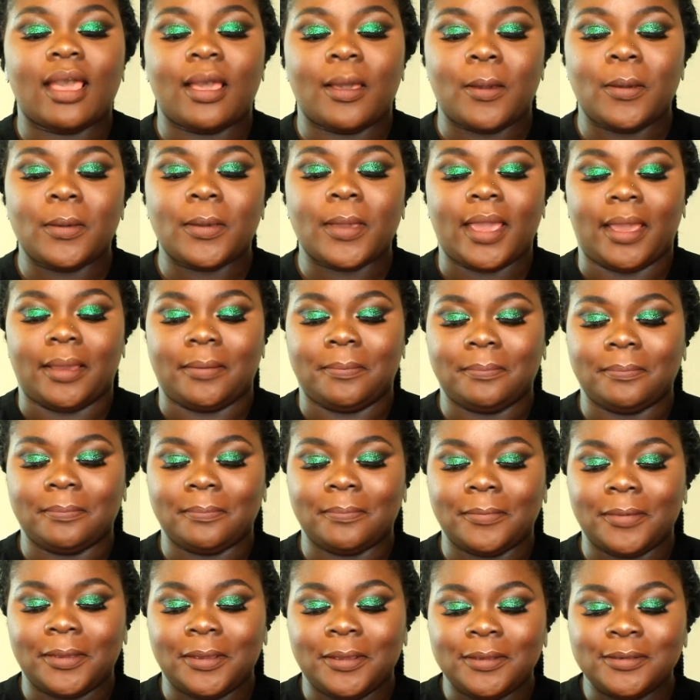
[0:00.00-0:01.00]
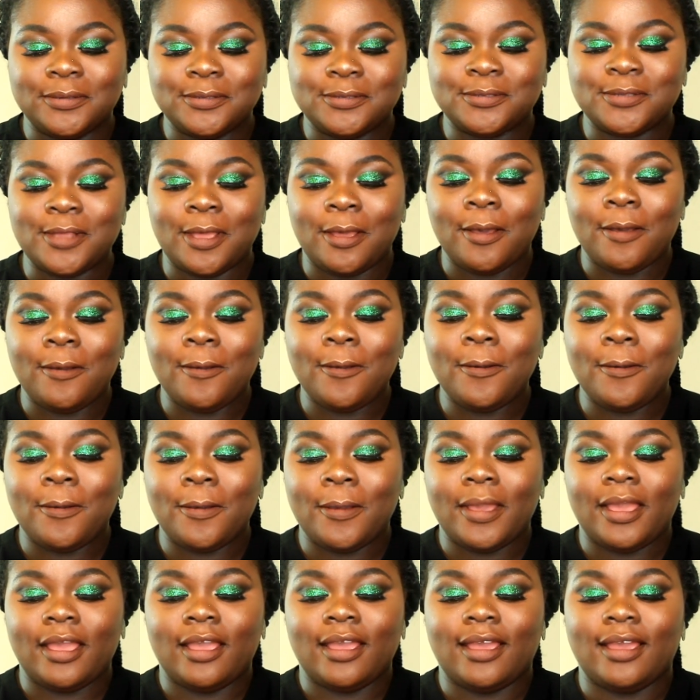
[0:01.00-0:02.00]
Okay, so
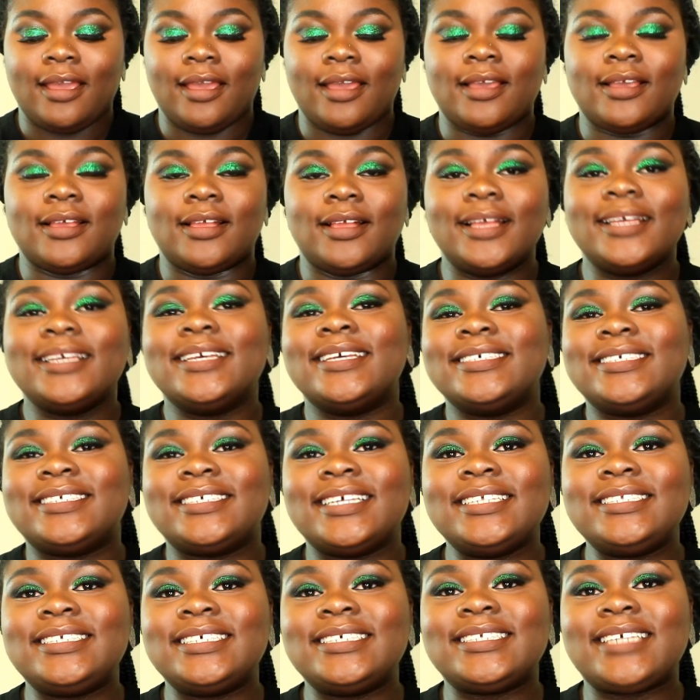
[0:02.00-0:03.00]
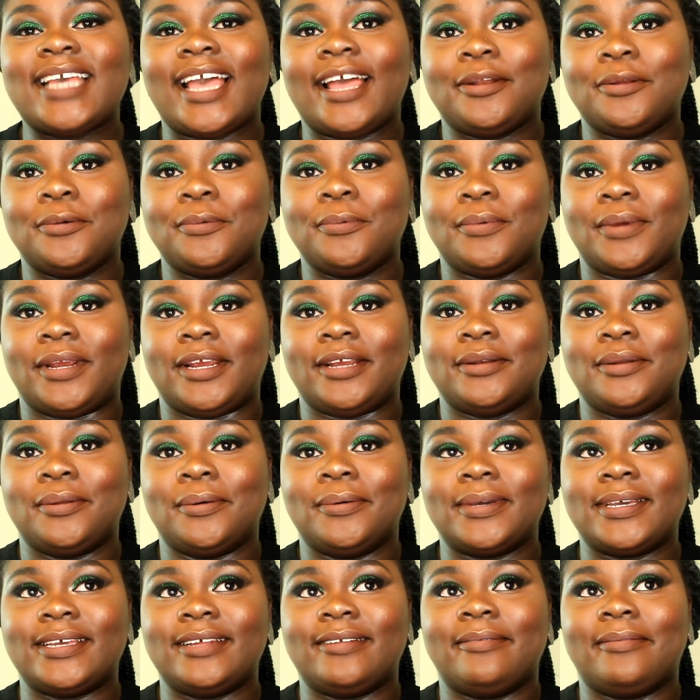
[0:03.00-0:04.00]
since it's kind of weird
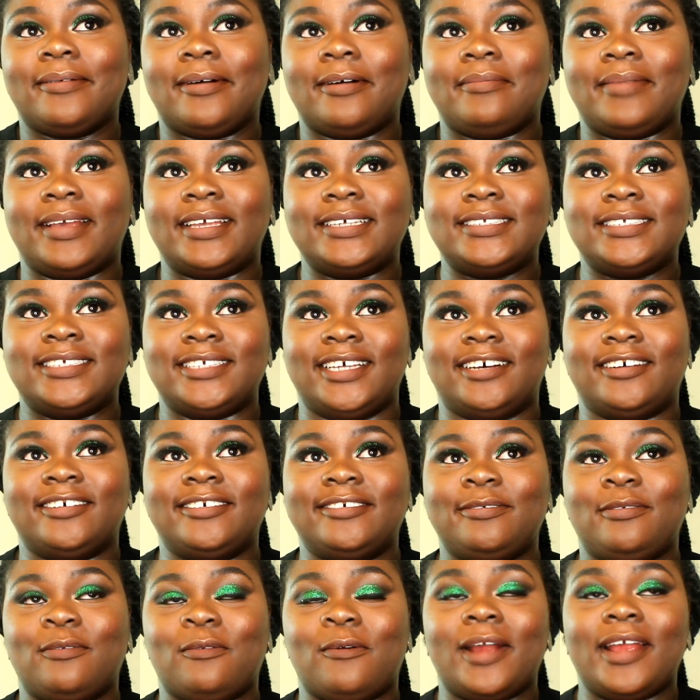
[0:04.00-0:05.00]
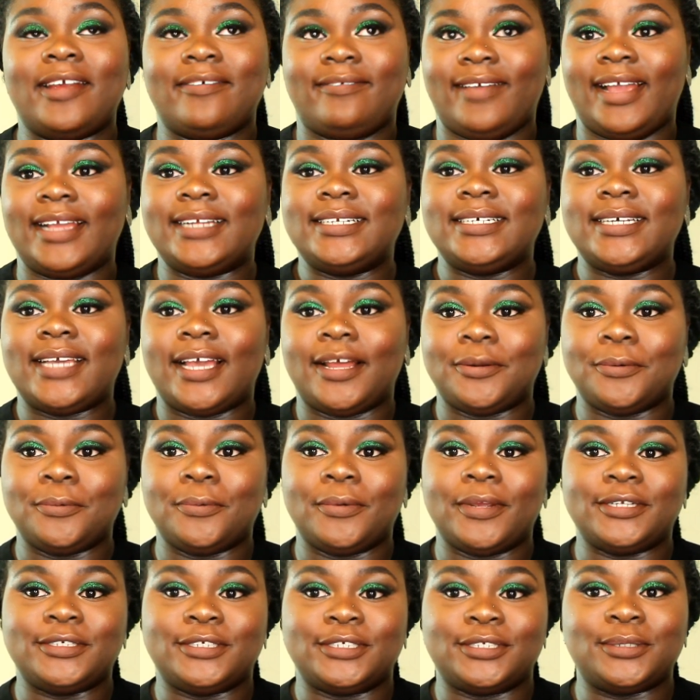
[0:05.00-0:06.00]
talking about myself, or I find it kind of
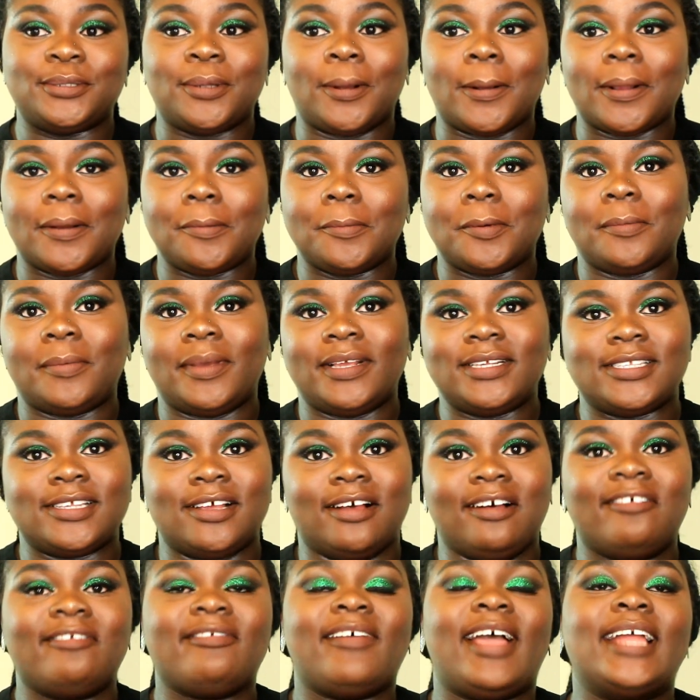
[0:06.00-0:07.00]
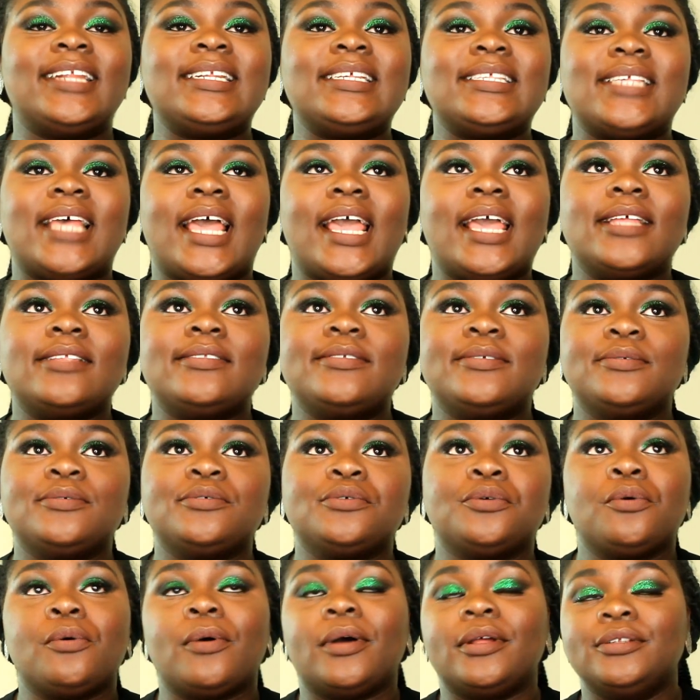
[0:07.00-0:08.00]
weird just talking about myself, I decided
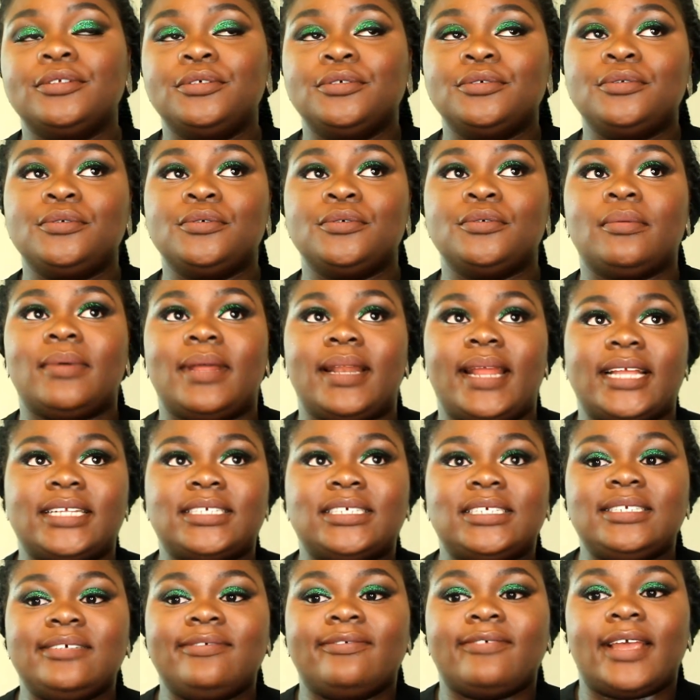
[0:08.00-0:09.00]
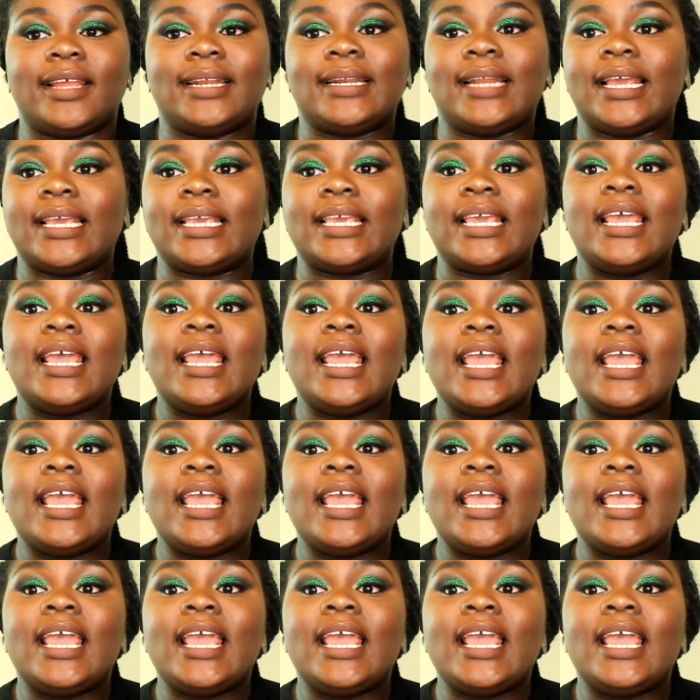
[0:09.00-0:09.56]
to go on YouTube and actually find like